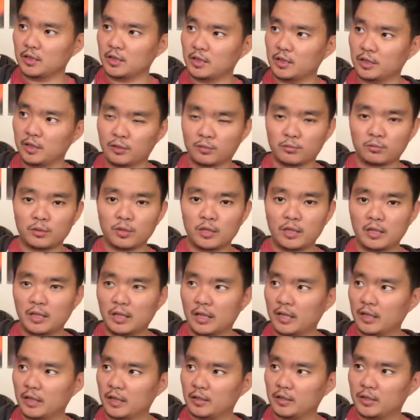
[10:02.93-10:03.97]
didn't really
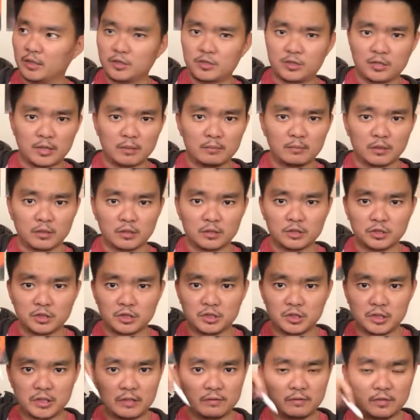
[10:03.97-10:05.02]
like. I think some are
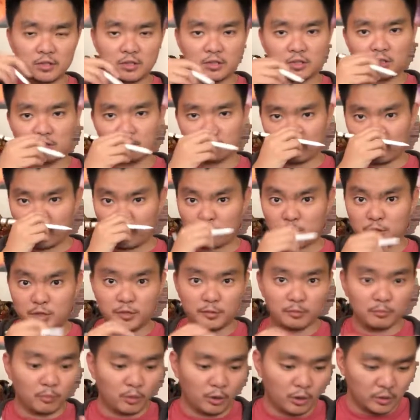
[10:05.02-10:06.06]
just even very
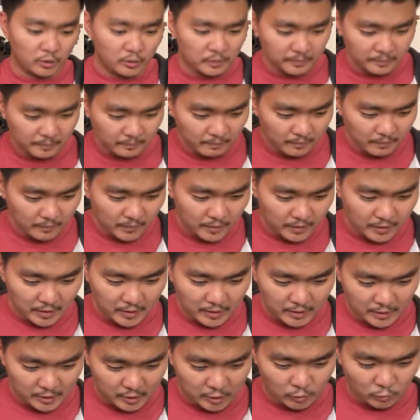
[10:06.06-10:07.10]
small,
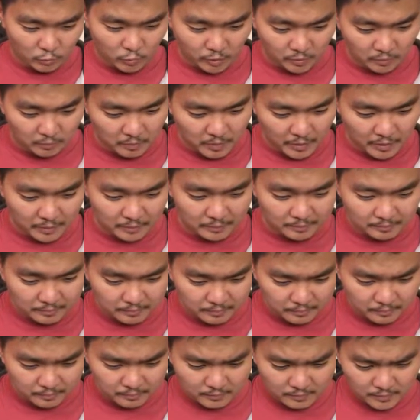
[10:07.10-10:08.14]
and that's quite bad.
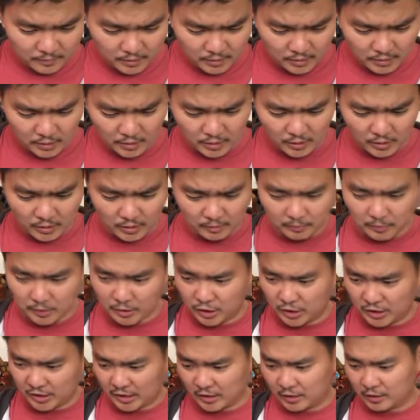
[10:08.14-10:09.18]

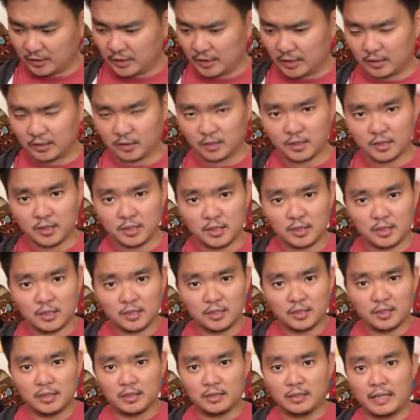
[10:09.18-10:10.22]
It's not that
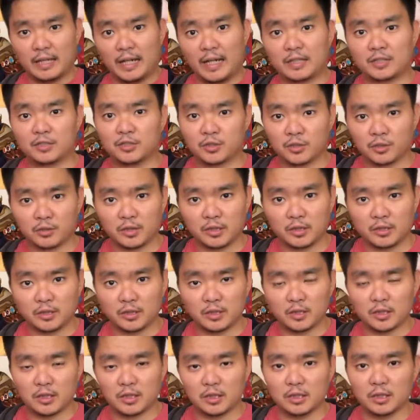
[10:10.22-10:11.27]
accurate
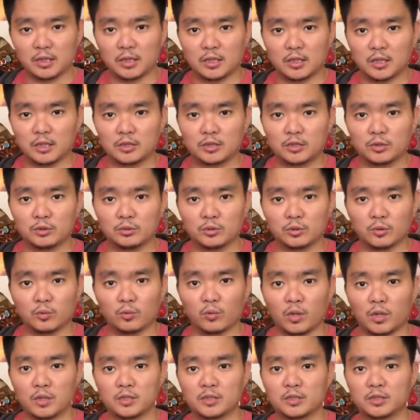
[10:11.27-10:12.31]
to the
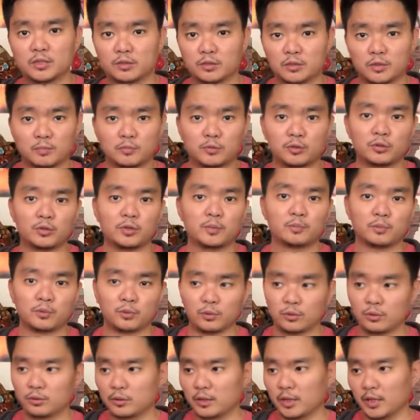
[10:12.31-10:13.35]
ones or to the
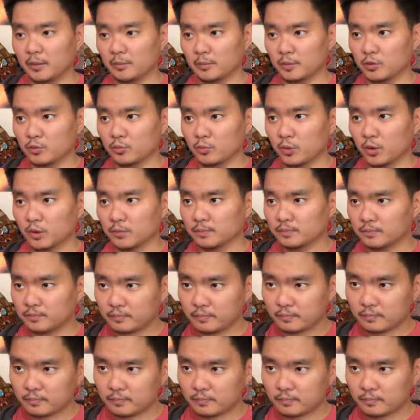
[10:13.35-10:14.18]
prototype as well.